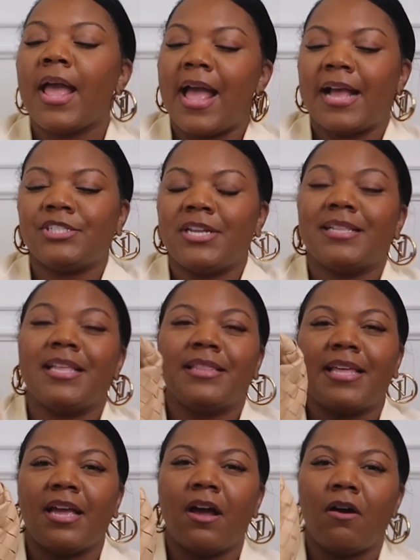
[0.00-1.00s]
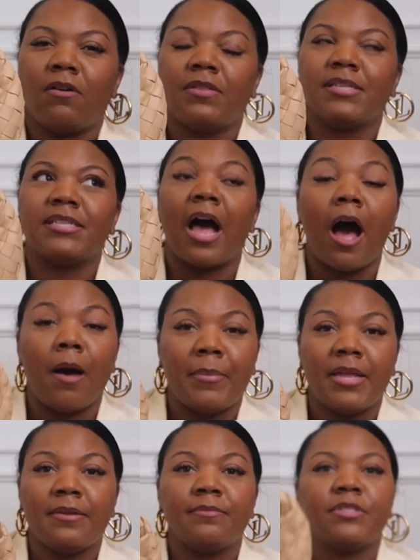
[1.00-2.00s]
Actually, I think they call this
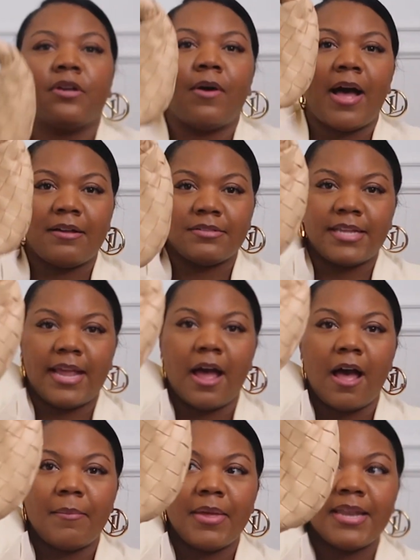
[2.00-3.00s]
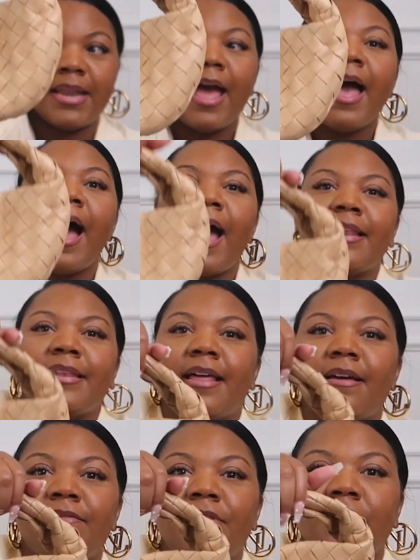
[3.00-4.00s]
almond, so I'll say almond. I
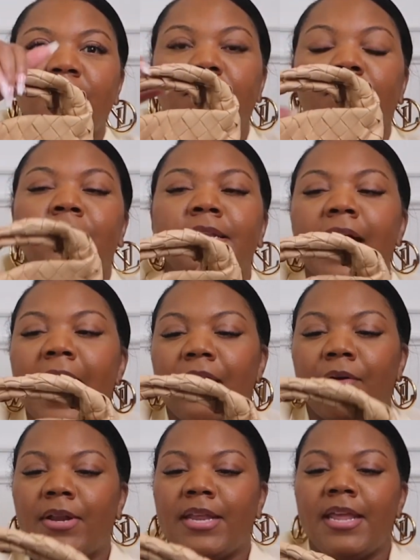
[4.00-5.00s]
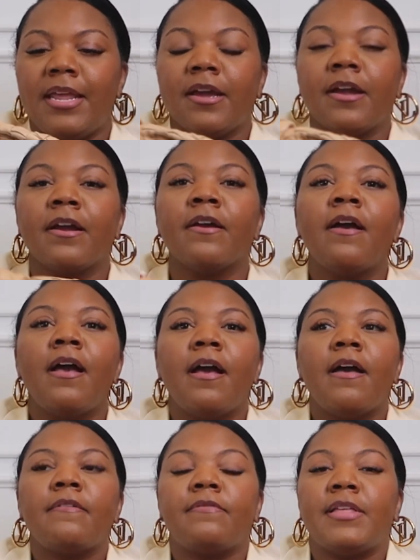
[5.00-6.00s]
love the little knot on here.
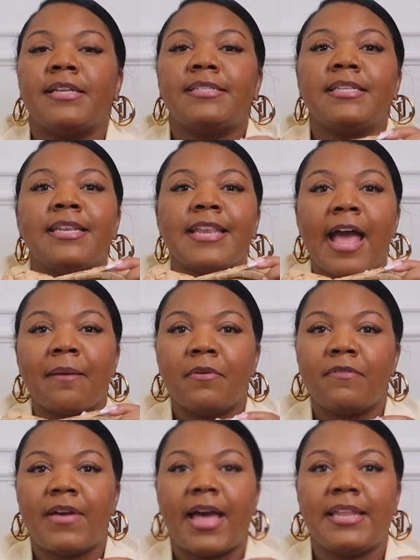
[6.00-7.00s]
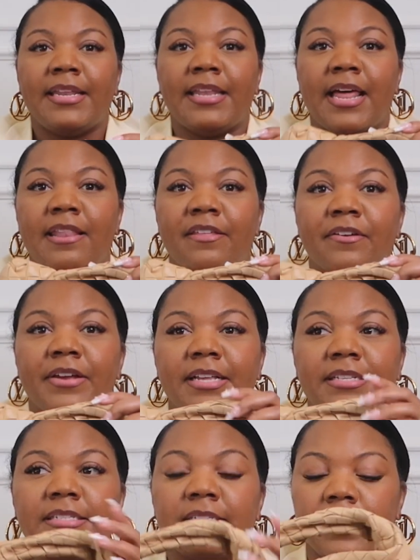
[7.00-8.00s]
This Napa Valley leather
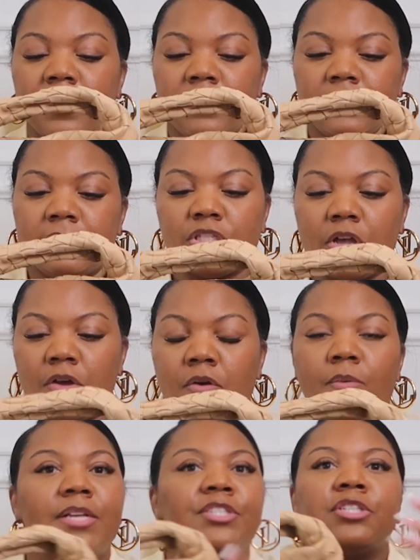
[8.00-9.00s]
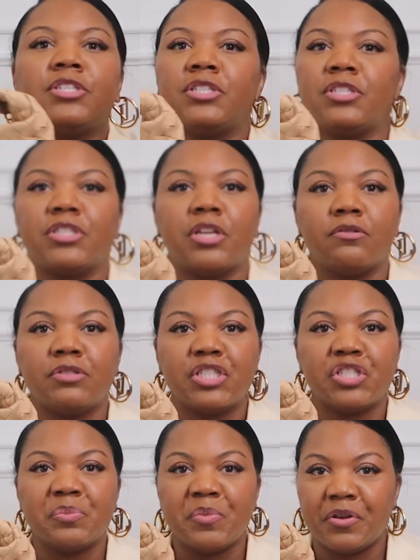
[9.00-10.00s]
is it's just so
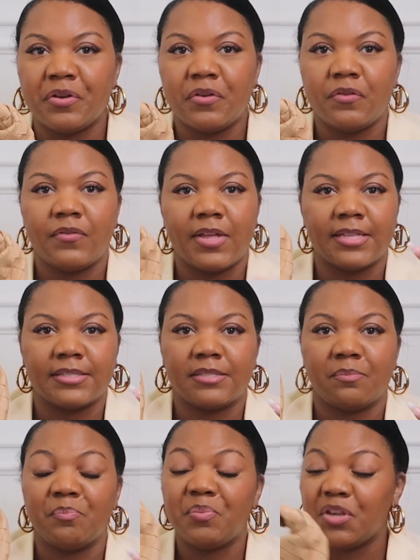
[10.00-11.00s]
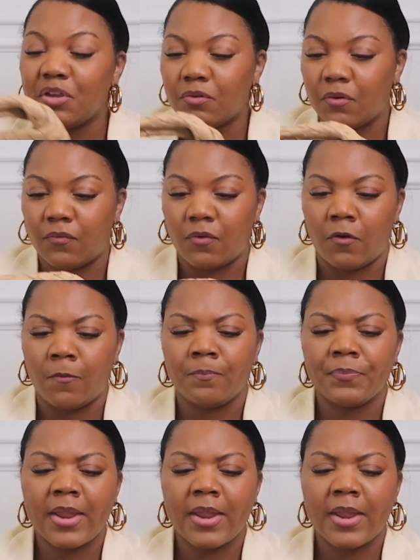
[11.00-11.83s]
smooth. It's beautiful.